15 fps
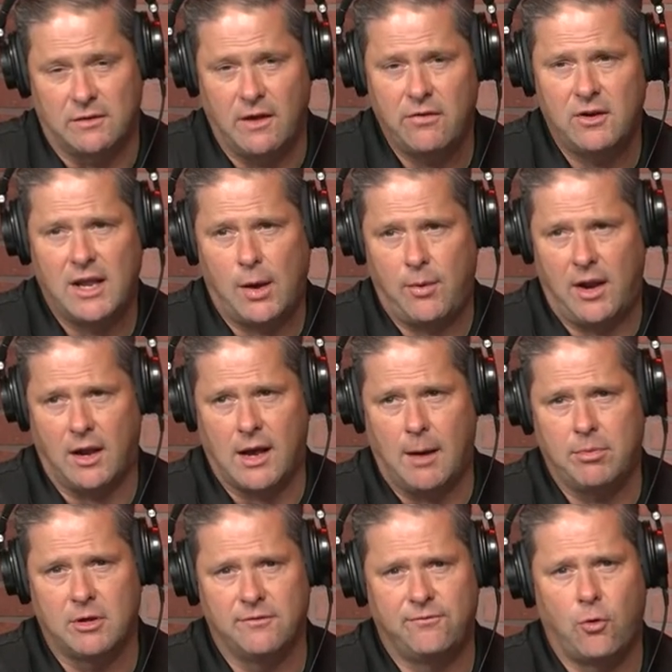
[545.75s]
The other day, we had a
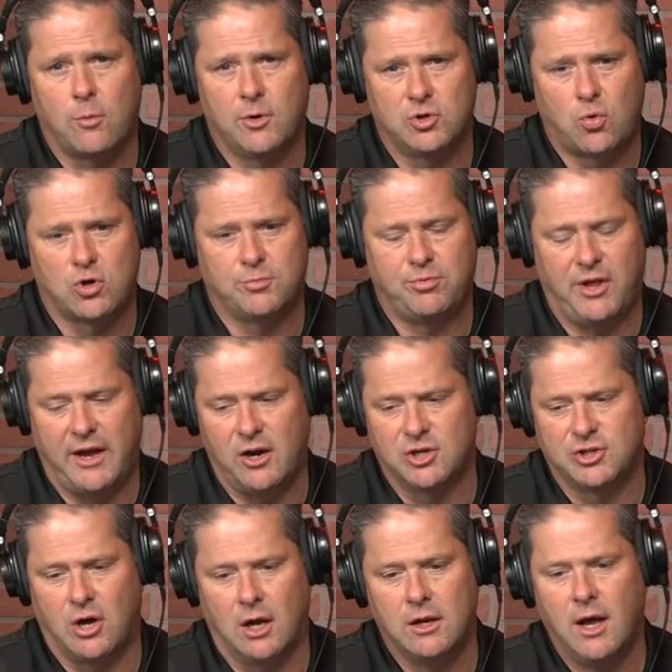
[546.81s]
couple of former Georgia
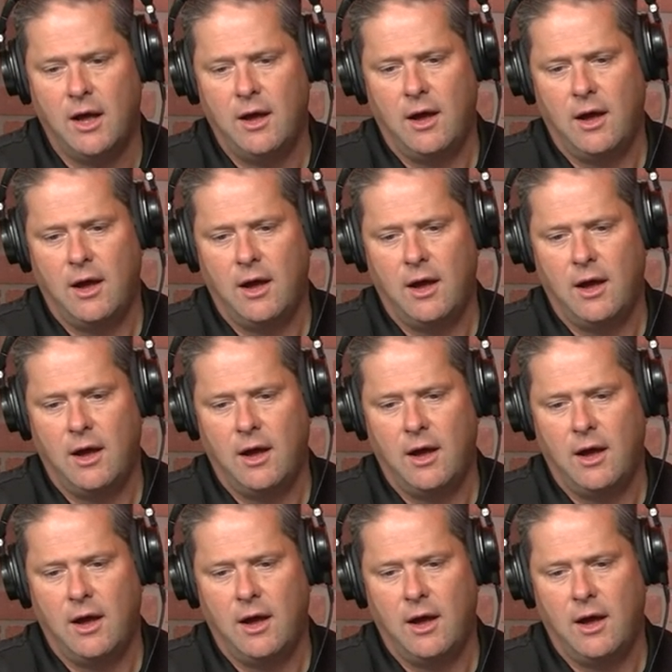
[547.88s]
players on.